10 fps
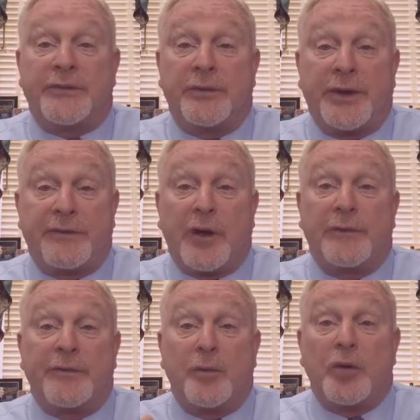They've gone
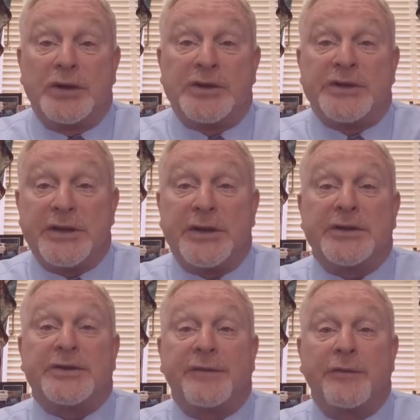from one
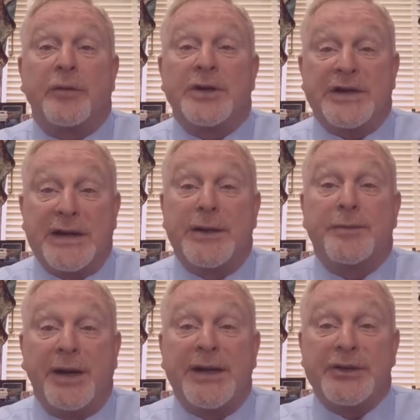sentence to 14
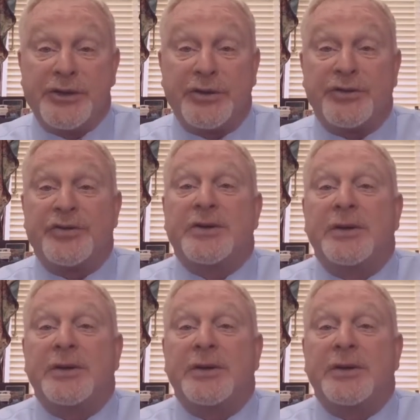pages